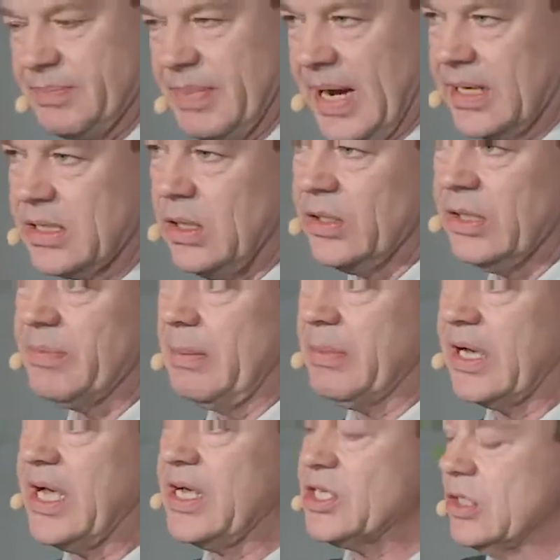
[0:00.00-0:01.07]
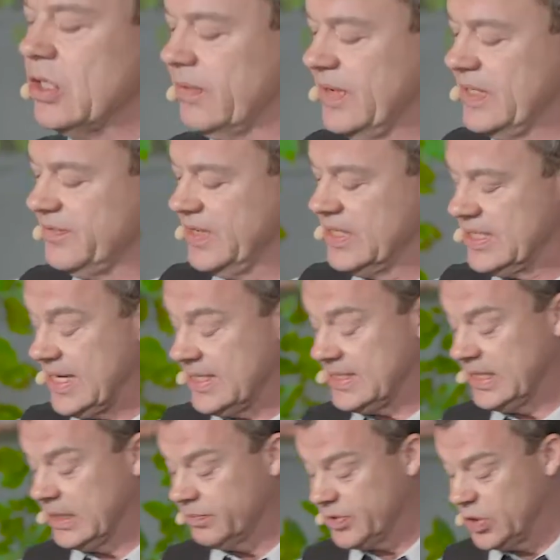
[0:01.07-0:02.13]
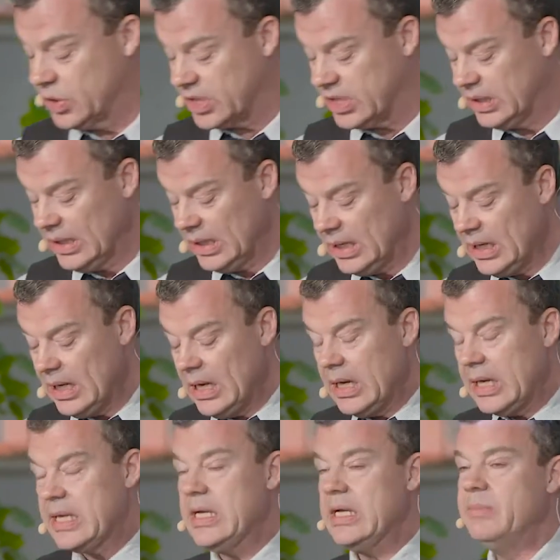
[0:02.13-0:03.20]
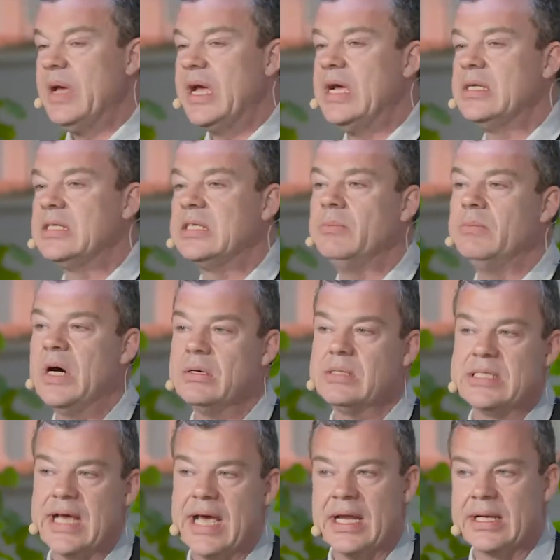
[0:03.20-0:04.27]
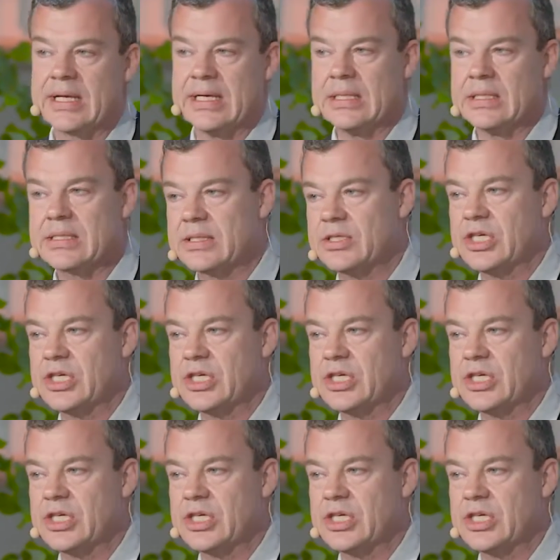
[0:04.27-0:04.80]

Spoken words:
back on the publication of his fantastic book, he made the most elegant